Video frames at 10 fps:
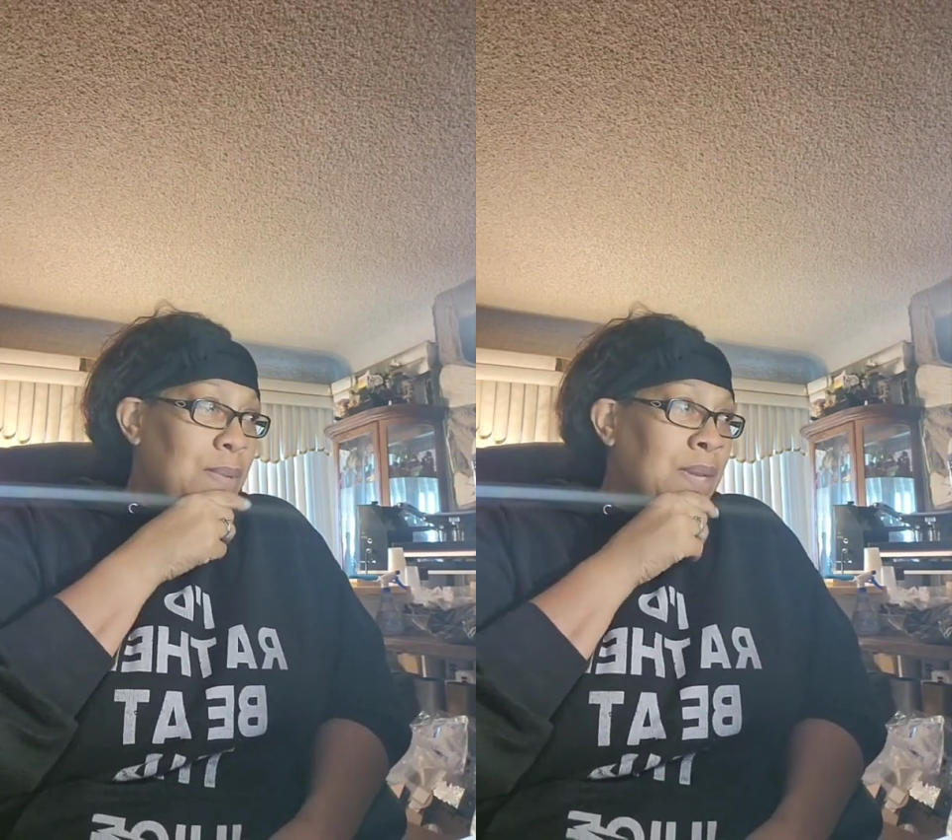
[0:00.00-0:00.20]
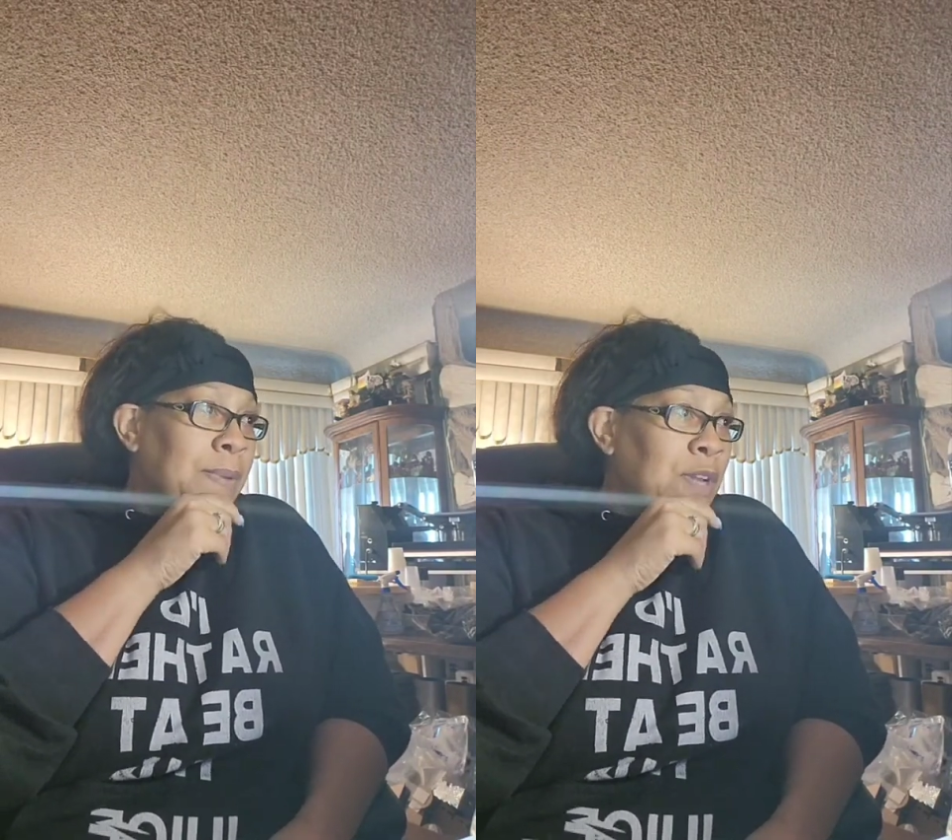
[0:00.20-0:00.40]

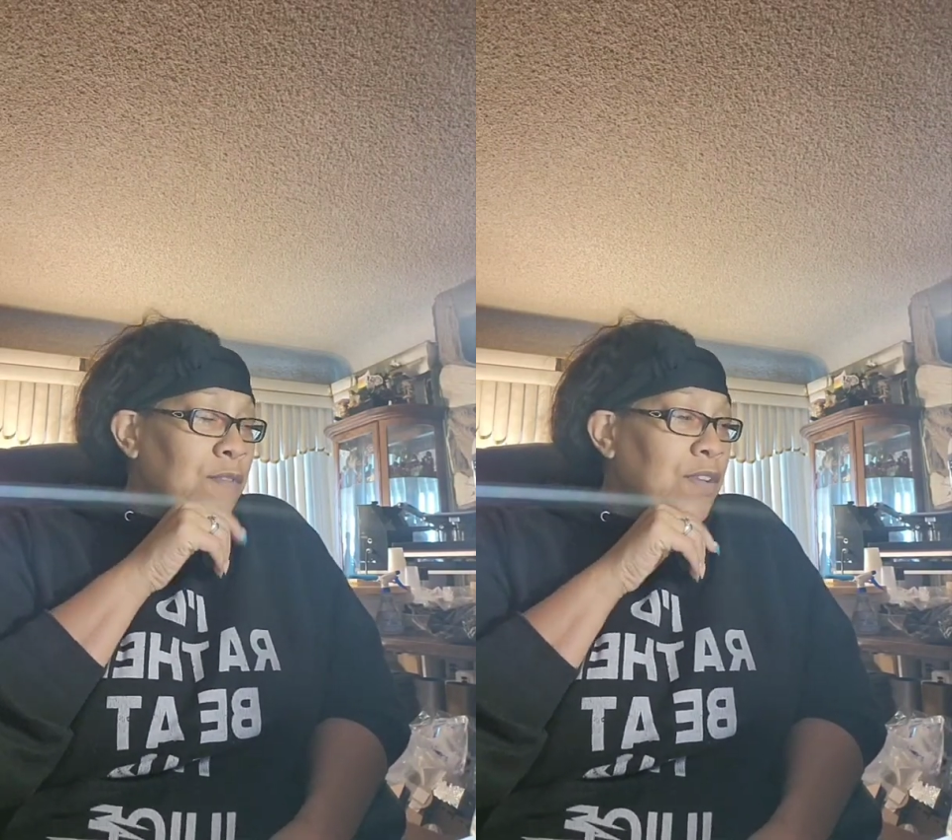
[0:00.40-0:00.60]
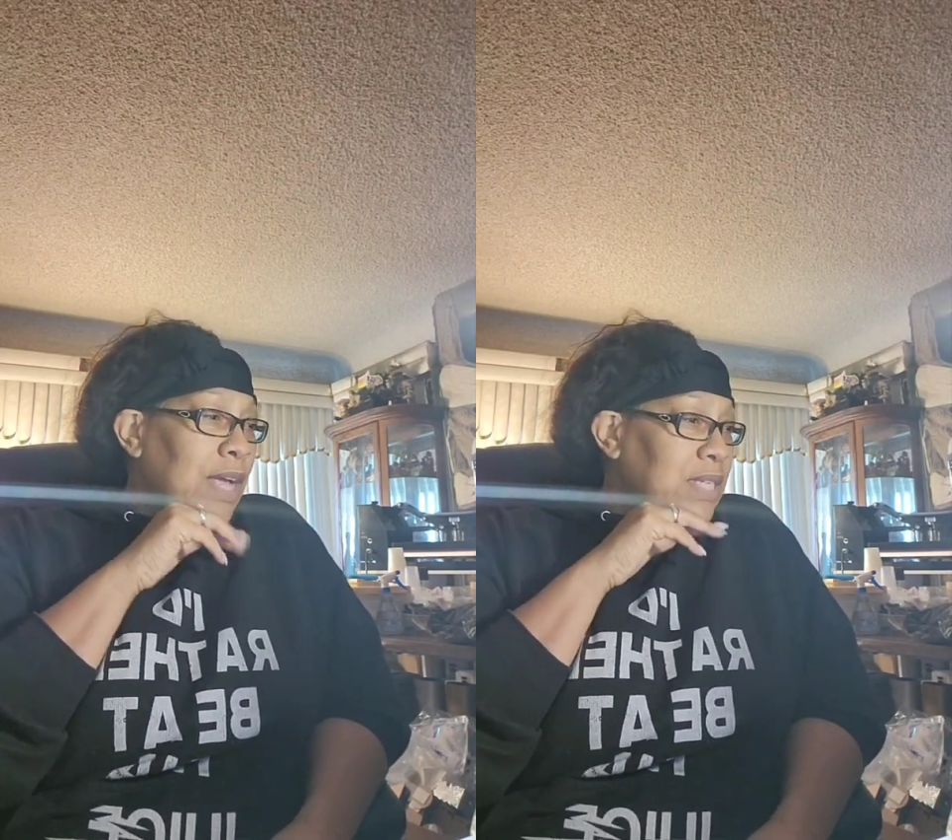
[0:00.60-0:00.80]
let me know
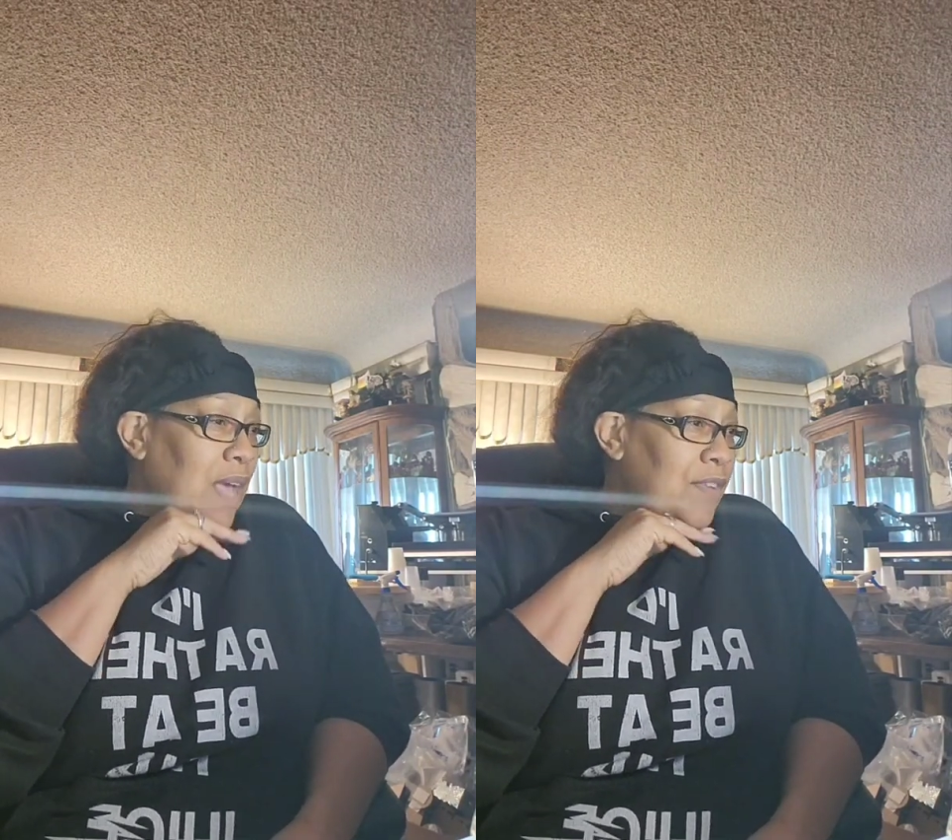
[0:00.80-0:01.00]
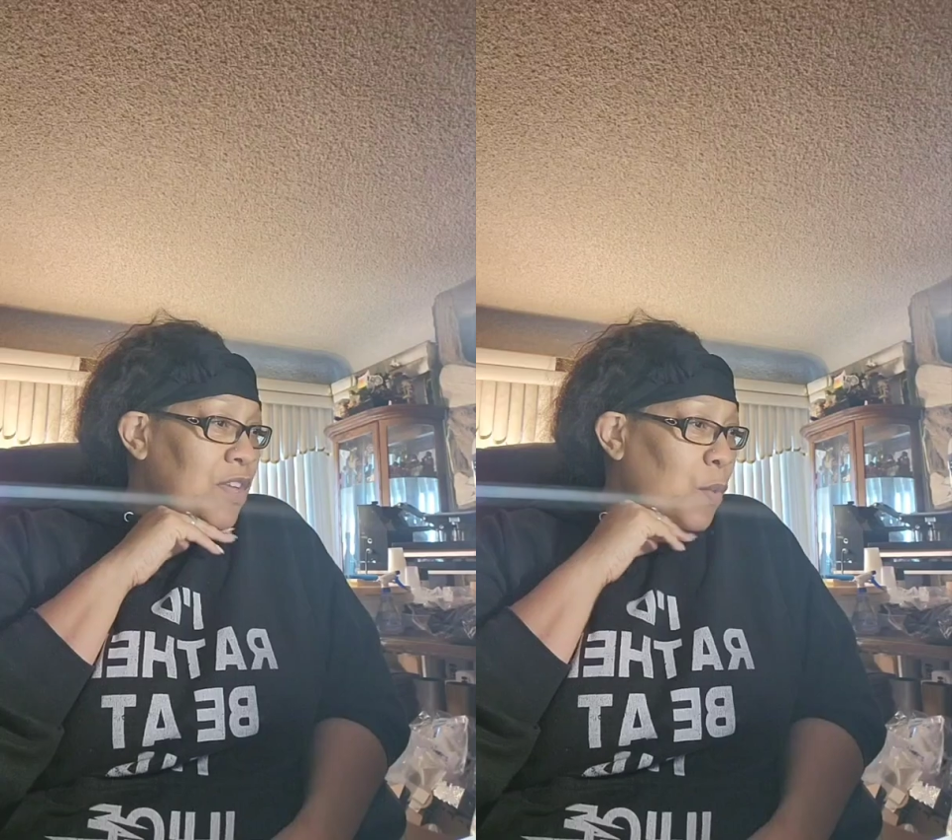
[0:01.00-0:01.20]
if you guys
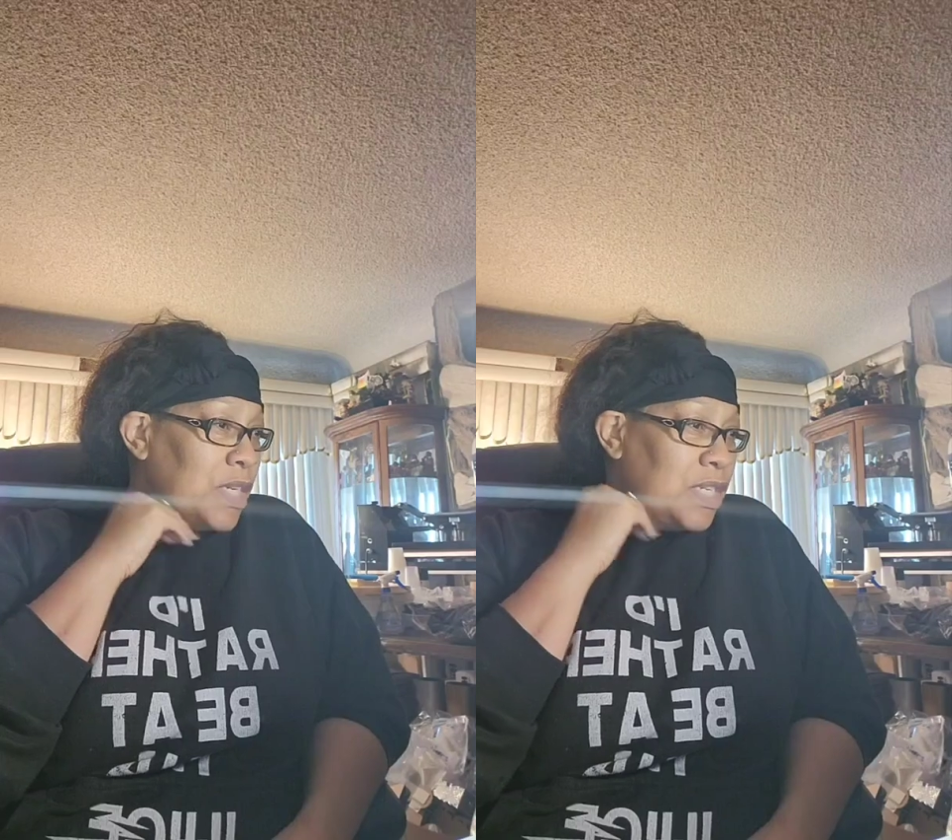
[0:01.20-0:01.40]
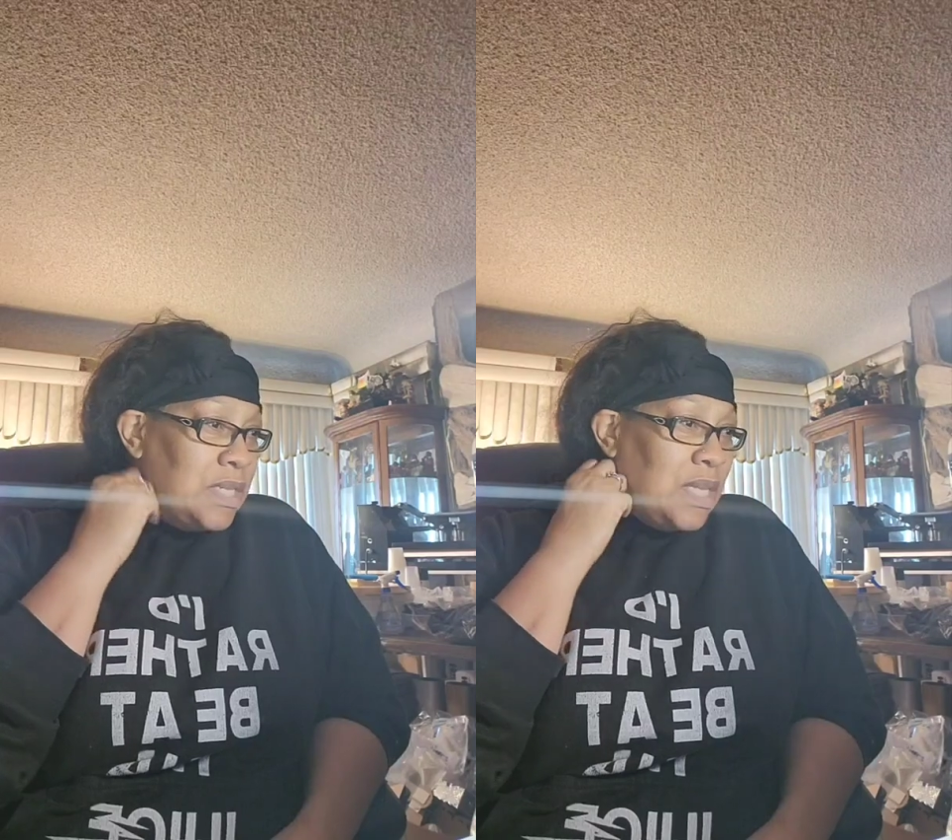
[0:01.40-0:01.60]
have any
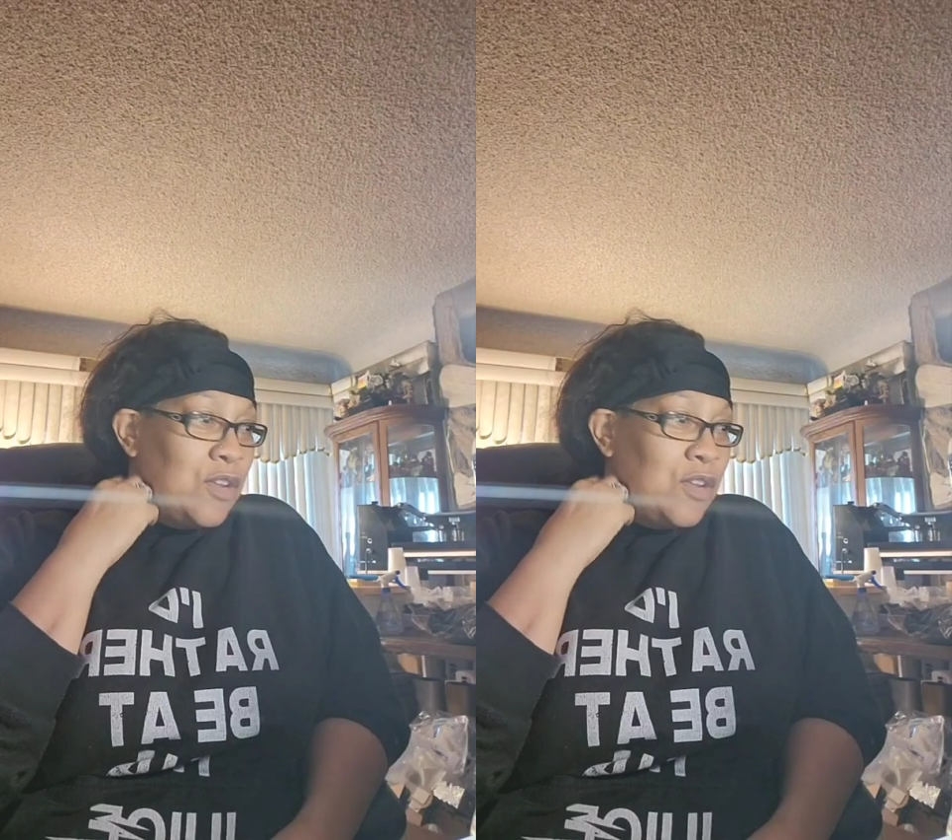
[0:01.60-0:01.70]
questions.